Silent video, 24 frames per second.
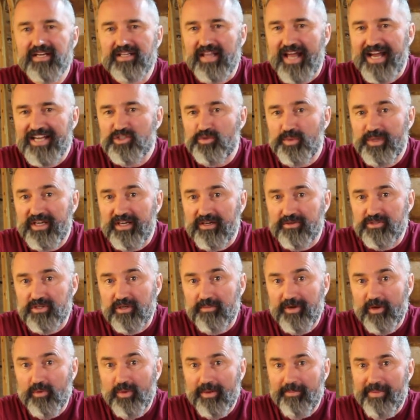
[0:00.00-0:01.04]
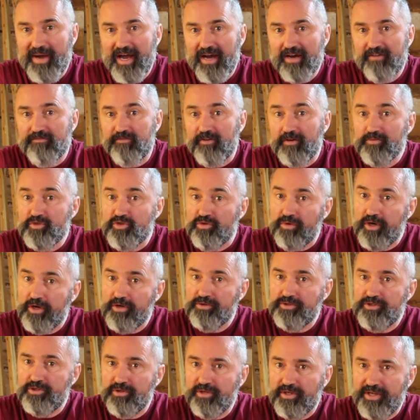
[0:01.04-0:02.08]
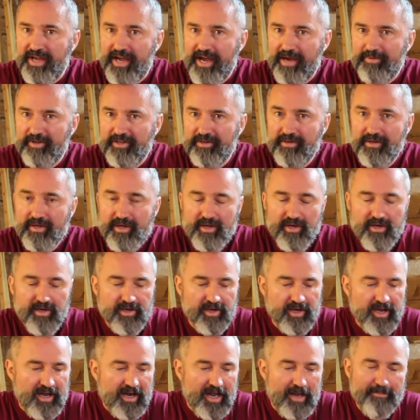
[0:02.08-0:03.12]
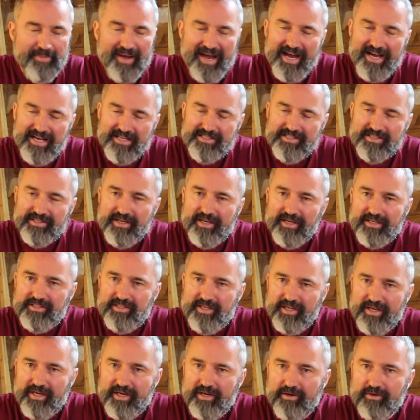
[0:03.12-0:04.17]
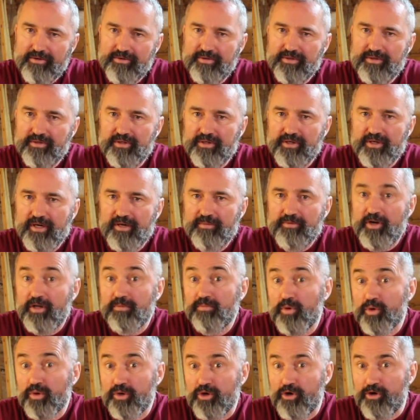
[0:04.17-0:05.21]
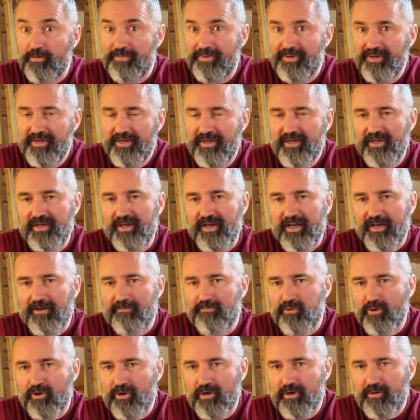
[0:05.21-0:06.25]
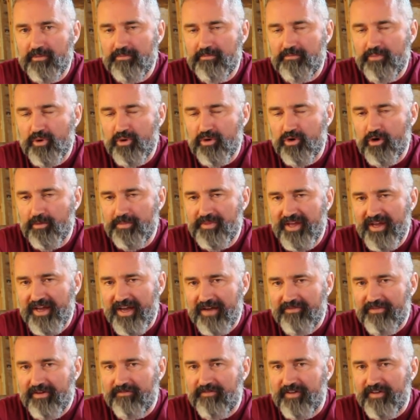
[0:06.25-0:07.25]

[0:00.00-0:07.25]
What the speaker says: Last week I was on my way back from Toronto to the cabin, and I passed a town called Port Hope. And in Port Hope they have a